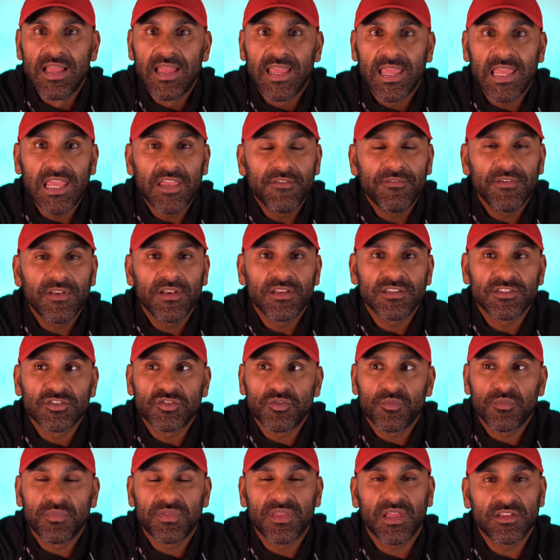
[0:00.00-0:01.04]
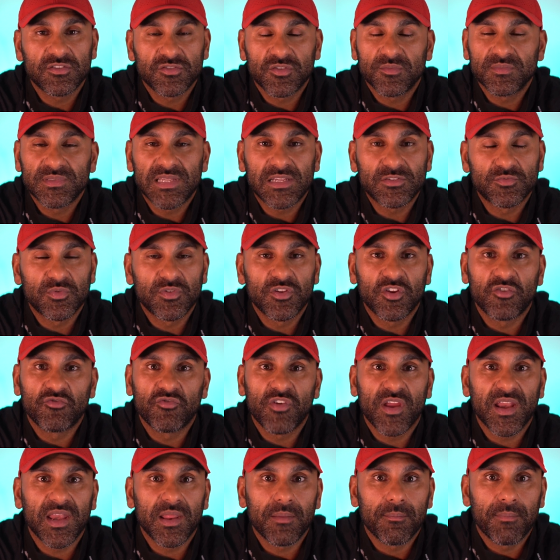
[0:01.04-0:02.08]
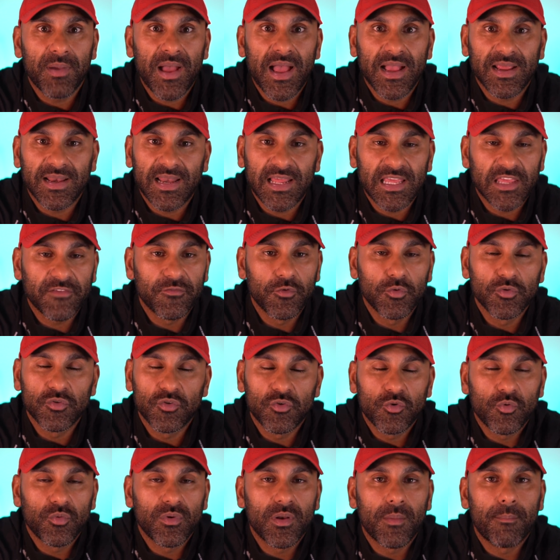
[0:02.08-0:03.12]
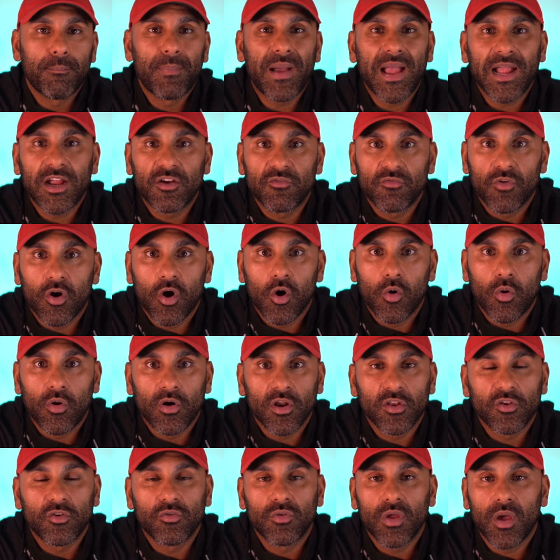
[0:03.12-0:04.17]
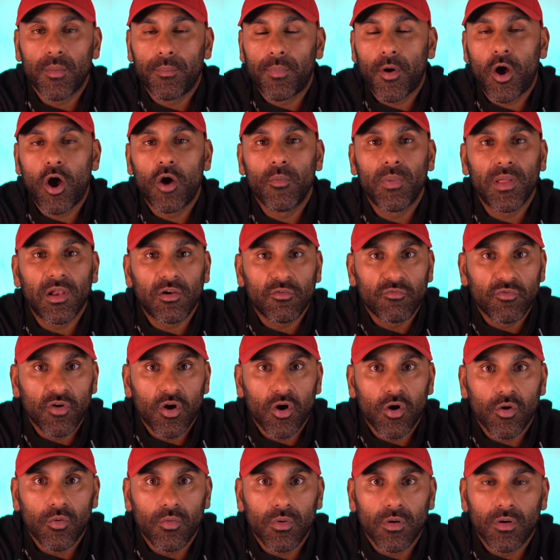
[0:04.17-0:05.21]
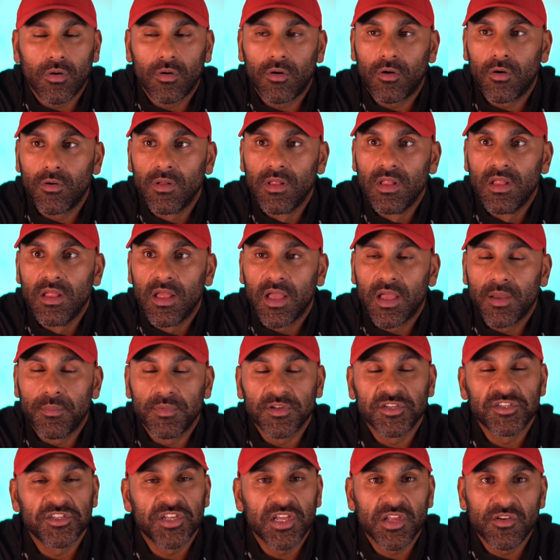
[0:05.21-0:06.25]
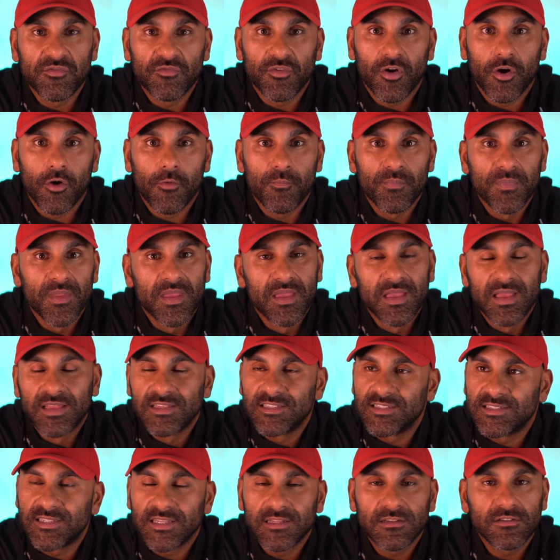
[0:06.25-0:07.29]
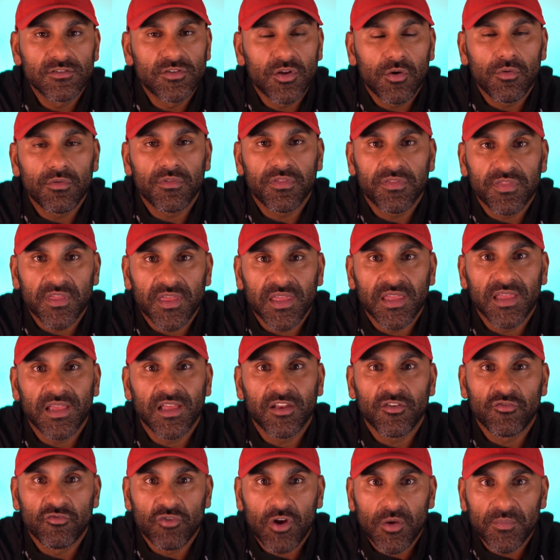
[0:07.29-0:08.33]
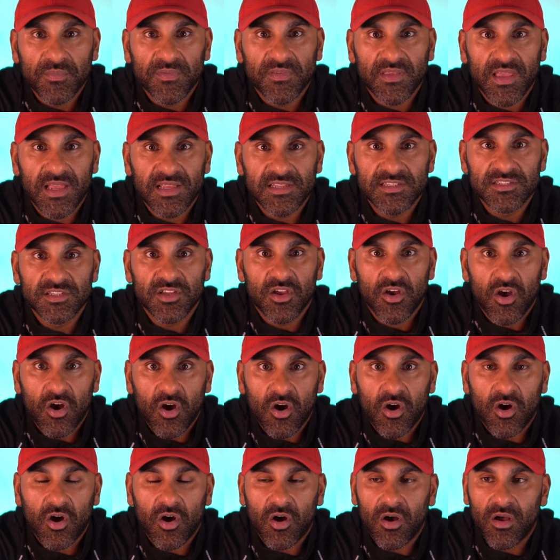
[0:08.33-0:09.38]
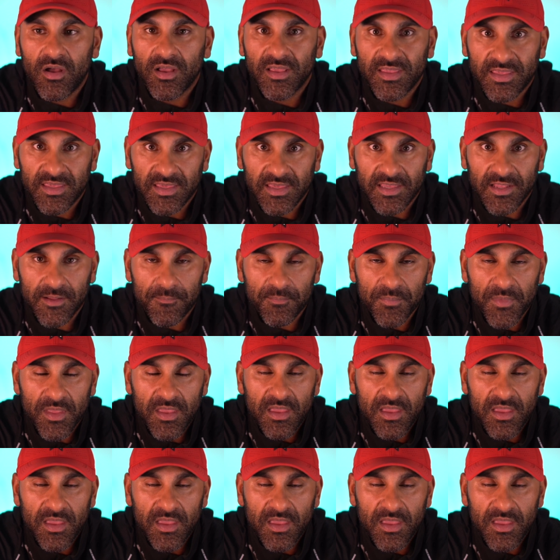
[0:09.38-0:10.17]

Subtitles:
Even sometimes when you're training back, like if you were doing a back row or a barbell row or a machine row, still don't think drop sets are key.